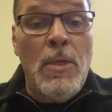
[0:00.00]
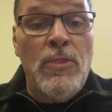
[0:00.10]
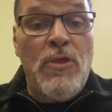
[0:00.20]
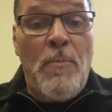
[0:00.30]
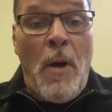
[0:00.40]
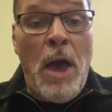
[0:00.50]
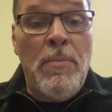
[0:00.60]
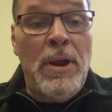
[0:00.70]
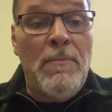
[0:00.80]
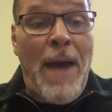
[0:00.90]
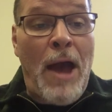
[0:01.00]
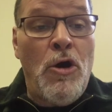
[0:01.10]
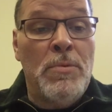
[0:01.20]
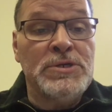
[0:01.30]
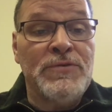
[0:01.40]
the Bible and
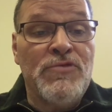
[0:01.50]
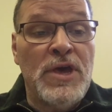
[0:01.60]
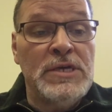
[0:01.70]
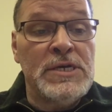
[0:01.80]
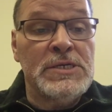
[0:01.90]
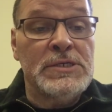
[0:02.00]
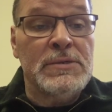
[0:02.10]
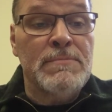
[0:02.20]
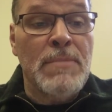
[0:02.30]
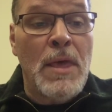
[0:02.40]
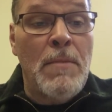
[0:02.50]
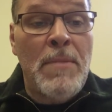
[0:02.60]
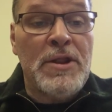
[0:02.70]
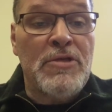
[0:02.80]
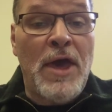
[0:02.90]
parables of Jesus,
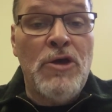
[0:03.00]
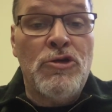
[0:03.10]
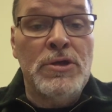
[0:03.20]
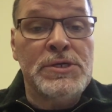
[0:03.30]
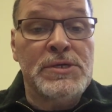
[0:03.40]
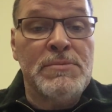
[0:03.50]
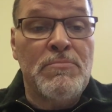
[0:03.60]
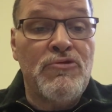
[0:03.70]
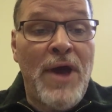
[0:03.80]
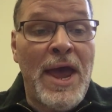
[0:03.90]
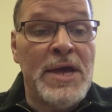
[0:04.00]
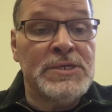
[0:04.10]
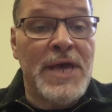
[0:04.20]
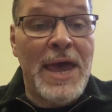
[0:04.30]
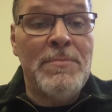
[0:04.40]
meditations,
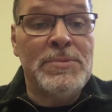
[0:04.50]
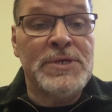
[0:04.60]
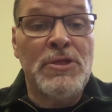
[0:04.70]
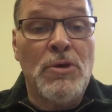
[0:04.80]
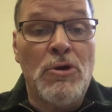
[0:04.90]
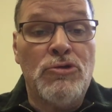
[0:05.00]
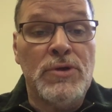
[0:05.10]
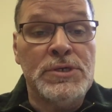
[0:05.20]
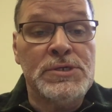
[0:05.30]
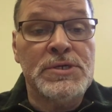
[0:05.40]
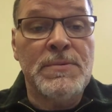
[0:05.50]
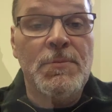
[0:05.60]
prayers, hymns and doctrines.